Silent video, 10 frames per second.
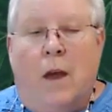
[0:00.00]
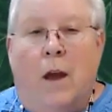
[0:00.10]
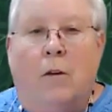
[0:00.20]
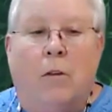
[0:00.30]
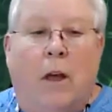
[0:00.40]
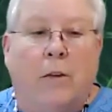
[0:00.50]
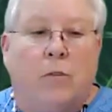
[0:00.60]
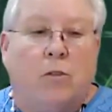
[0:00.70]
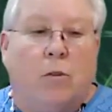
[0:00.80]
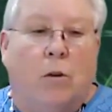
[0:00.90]
Our life
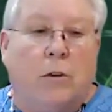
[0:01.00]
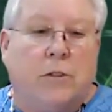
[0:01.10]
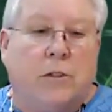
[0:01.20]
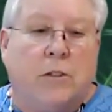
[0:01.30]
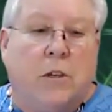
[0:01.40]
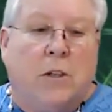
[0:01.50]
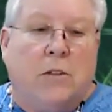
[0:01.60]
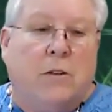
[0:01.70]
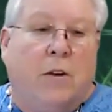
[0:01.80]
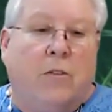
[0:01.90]
source
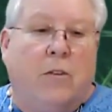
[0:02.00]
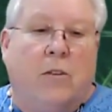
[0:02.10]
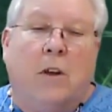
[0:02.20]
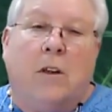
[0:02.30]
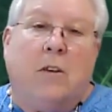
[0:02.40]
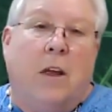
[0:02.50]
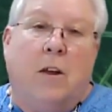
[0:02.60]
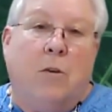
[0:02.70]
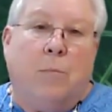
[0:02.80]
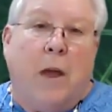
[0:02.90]
doesn't
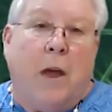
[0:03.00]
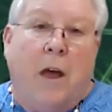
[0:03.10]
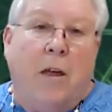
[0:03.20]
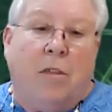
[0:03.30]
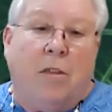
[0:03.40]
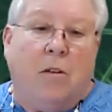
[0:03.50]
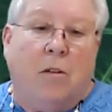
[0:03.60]
dictate your path.